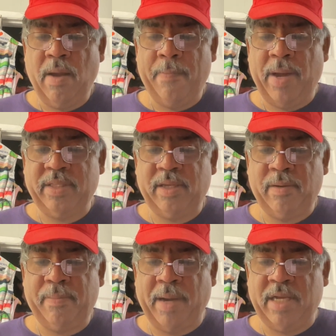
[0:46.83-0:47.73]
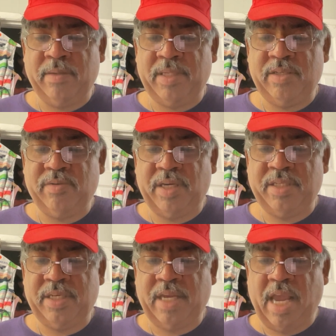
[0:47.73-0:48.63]
But the Biden
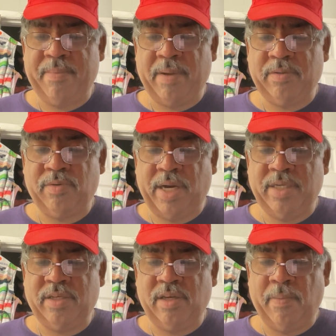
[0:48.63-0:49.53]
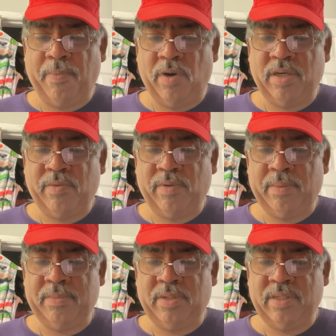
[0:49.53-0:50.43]
administration gave up trying to deport the
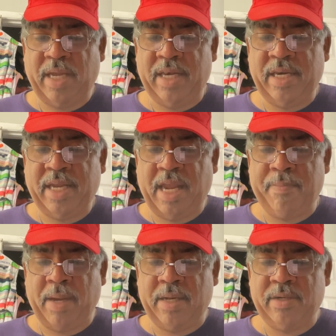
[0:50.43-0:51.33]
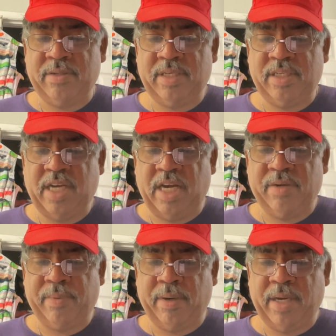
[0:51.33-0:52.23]
criminals and the gangbangers in
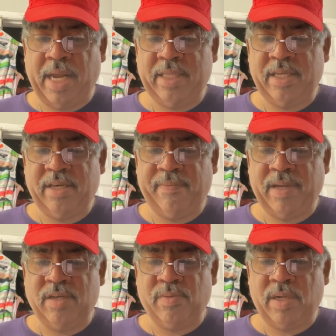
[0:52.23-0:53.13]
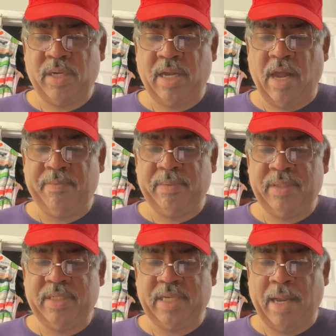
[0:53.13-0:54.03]
January after the Venezuelan
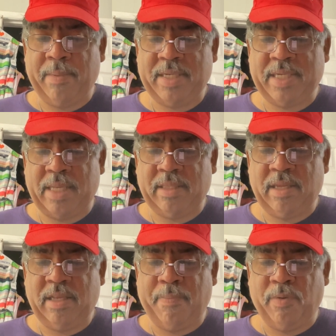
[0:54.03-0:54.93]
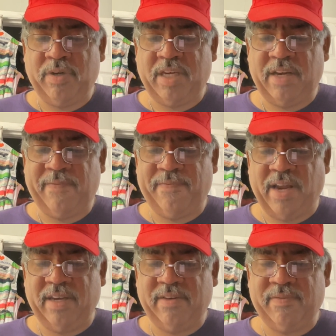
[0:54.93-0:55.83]
government stopped accepting deportation
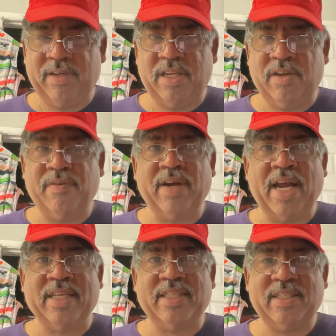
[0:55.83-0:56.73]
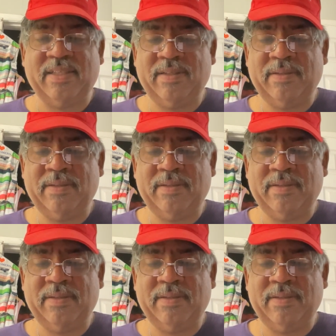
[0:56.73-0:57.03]
flights from the U.S.